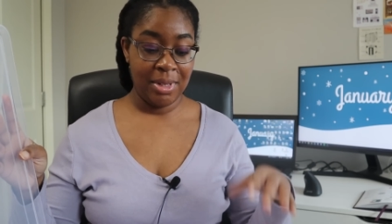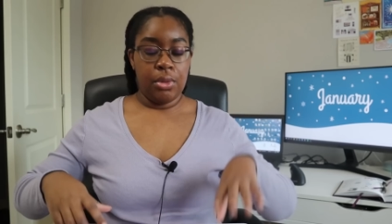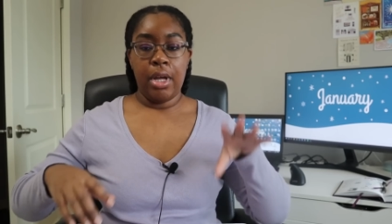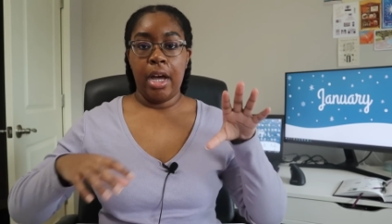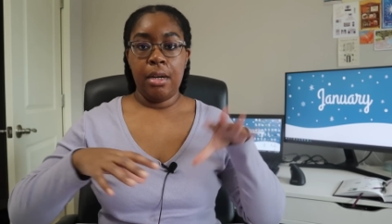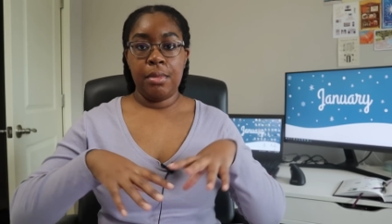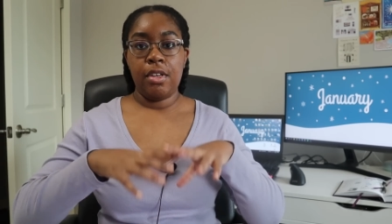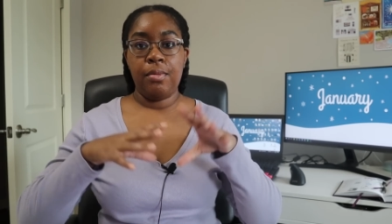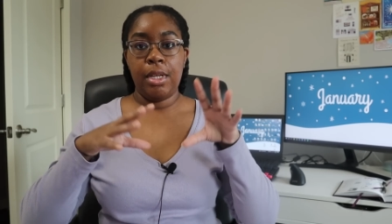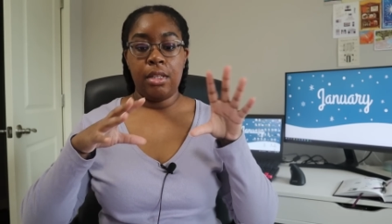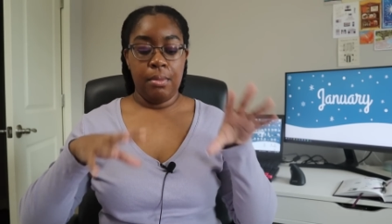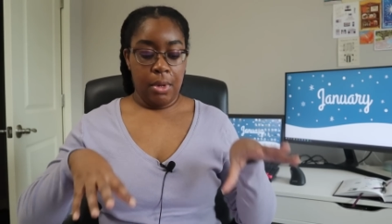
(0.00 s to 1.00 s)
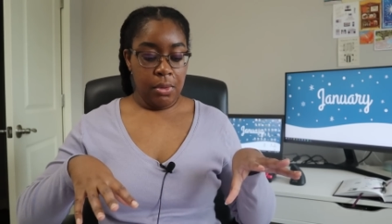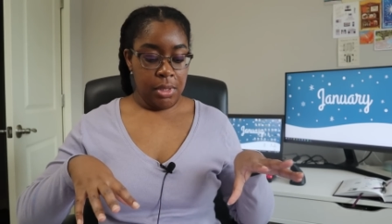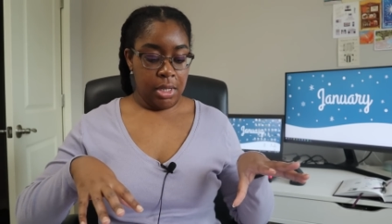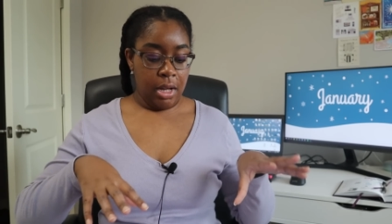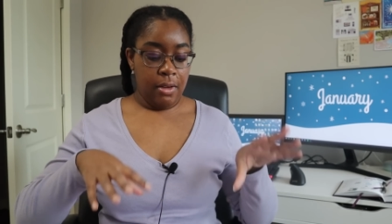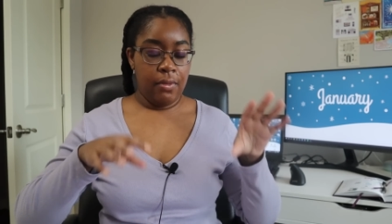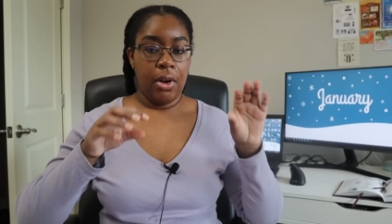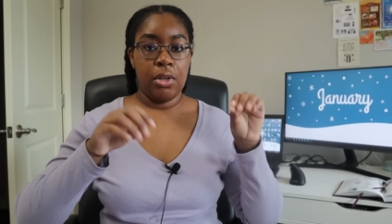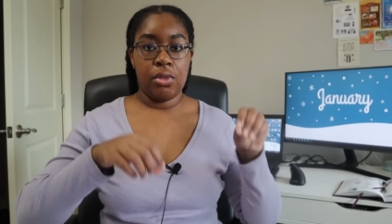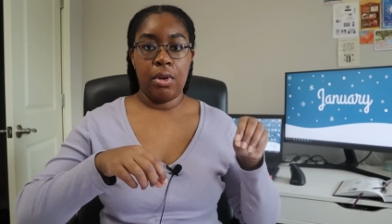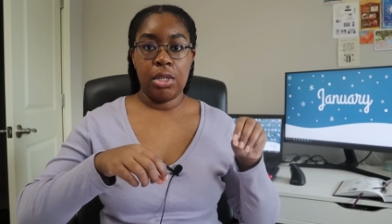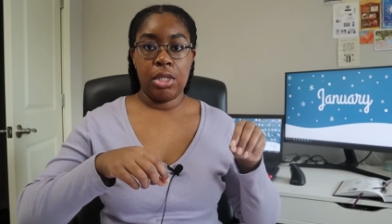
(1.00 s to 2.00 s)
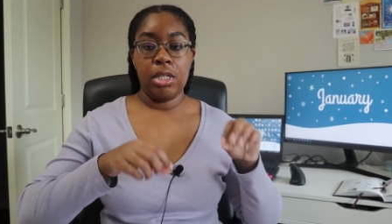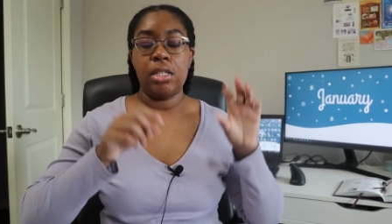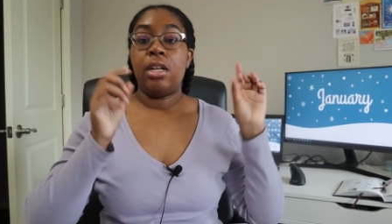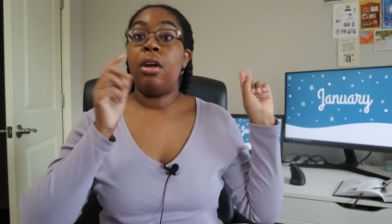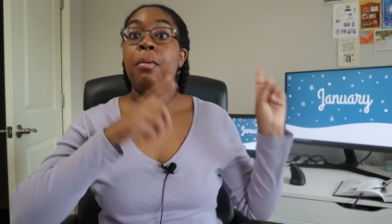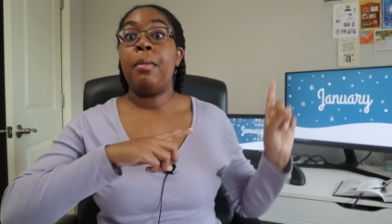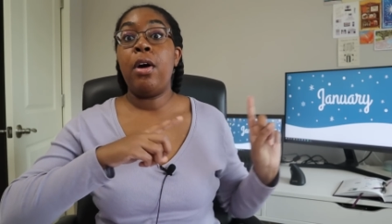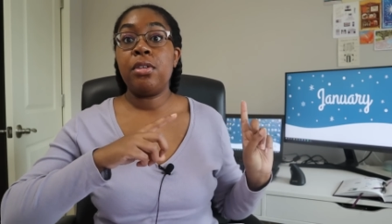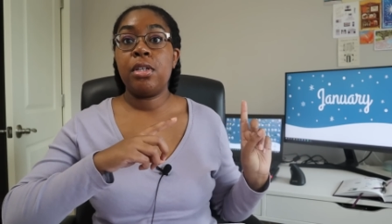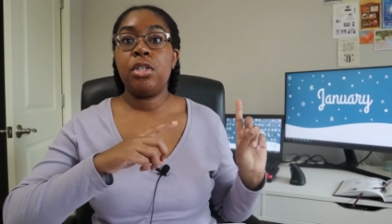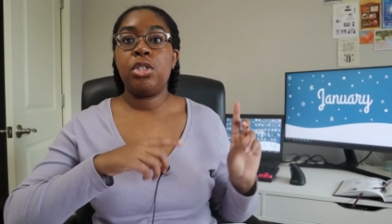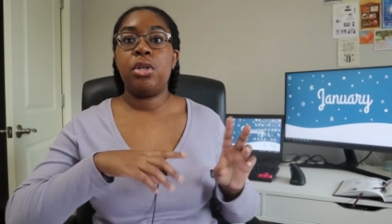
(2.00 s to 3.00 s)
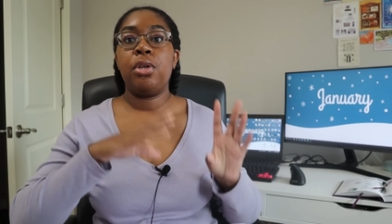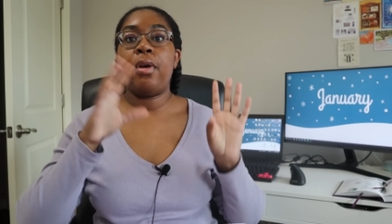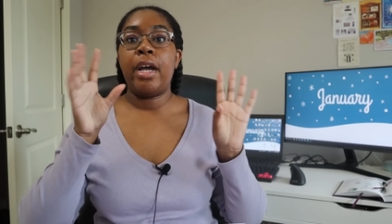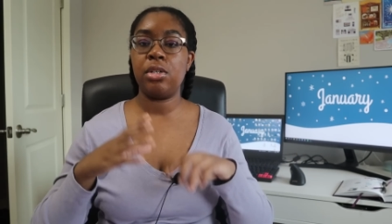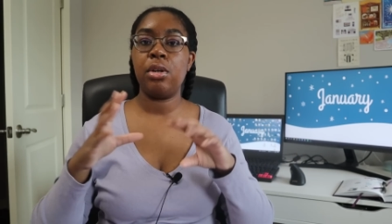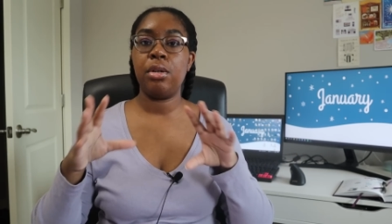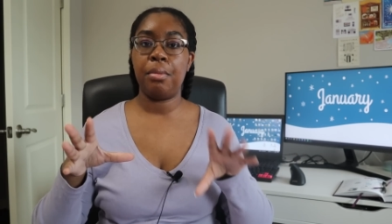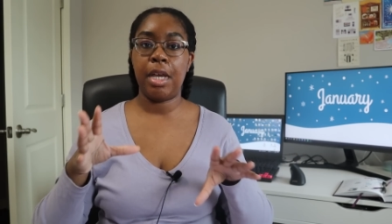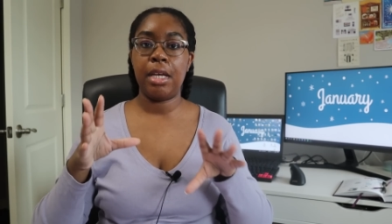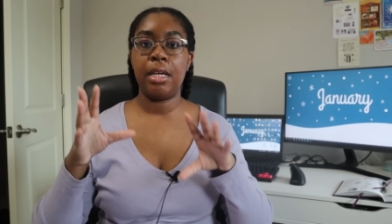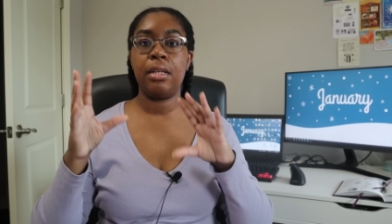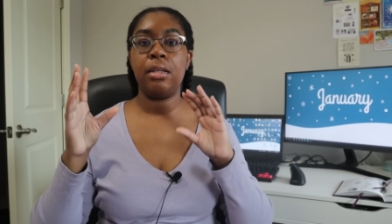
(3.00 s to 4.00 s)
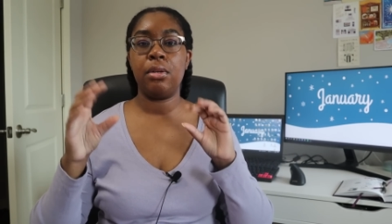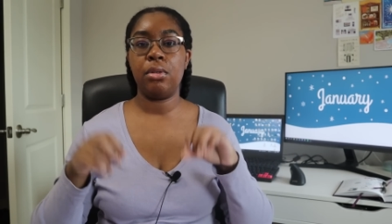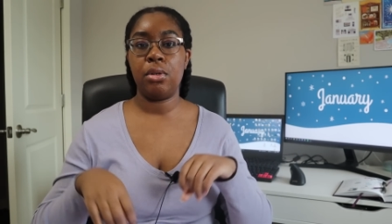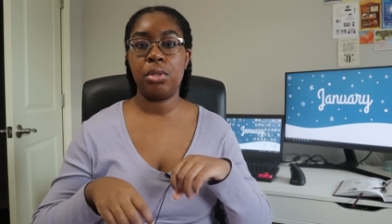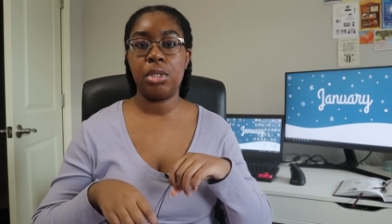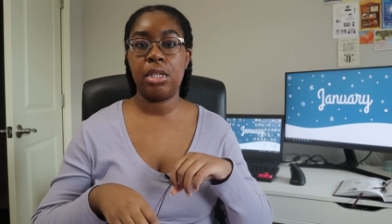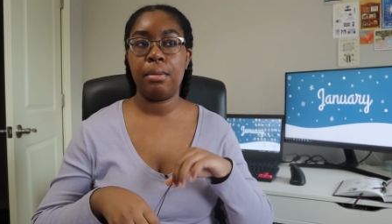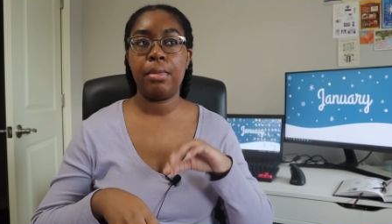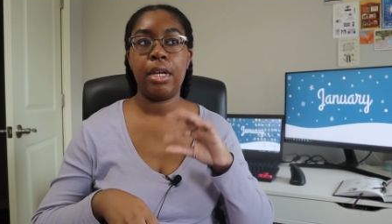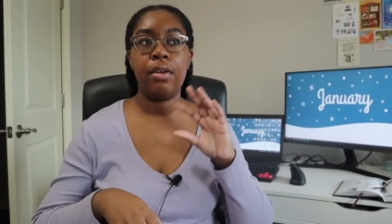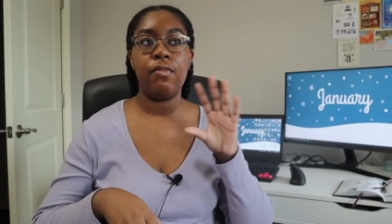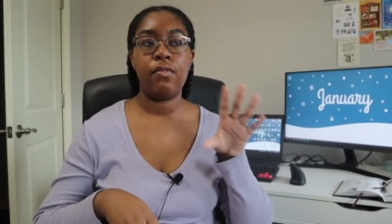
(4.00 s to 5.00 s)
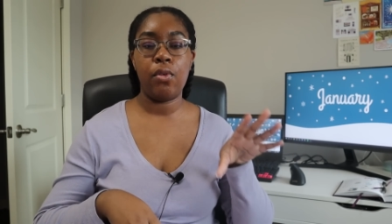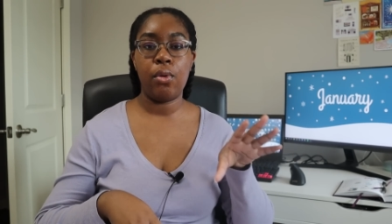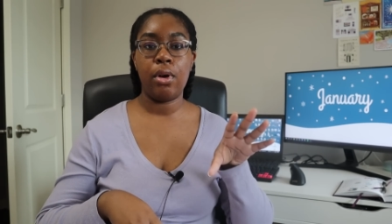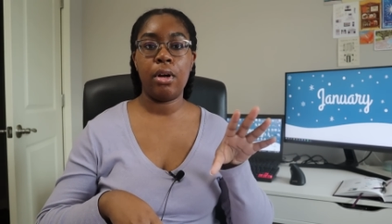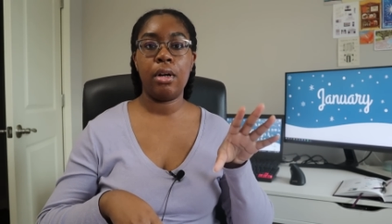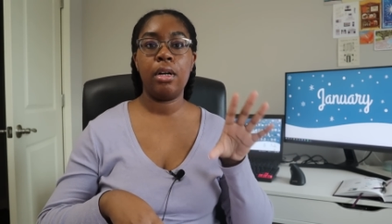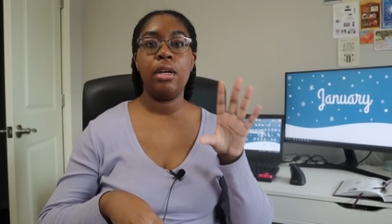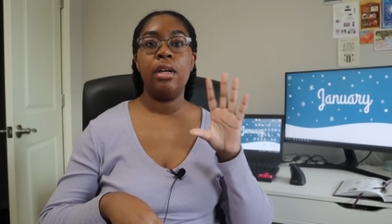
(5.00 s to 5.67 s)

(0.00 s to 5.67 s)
So the items I've made the most of are scrunchies. And I'm also going to show you, I started making a little Notion template for